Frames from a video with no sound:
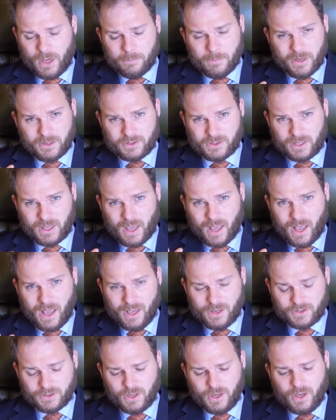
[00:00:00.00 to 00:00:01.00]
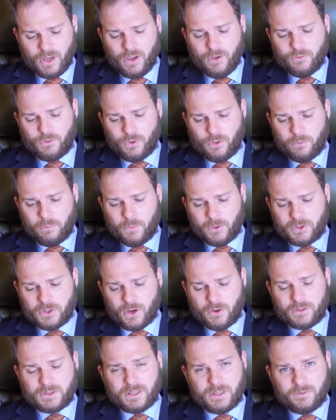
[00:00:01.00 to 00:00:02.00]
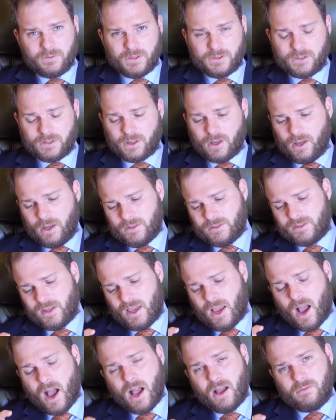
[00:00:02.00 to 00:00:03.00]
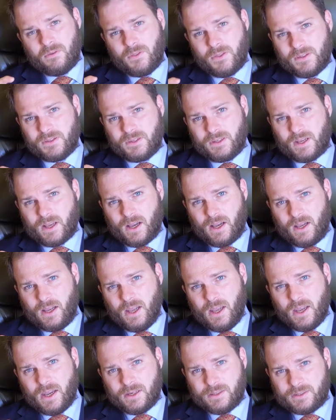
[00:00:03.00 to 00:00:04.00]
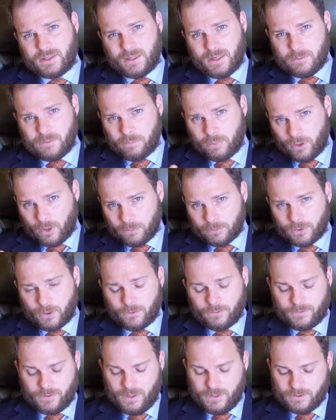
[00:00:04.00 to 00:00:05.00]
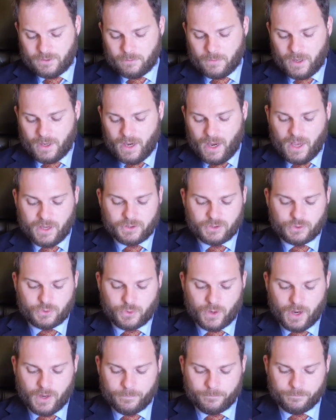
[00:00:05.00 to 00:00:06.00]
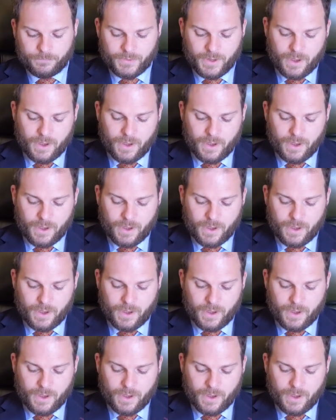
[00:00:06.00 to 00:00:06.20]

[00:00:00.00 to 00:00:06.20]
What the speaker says: I managed to get ash for the majority of the cigar, I'd say half of the cigar, until it plopped off into my ashtray.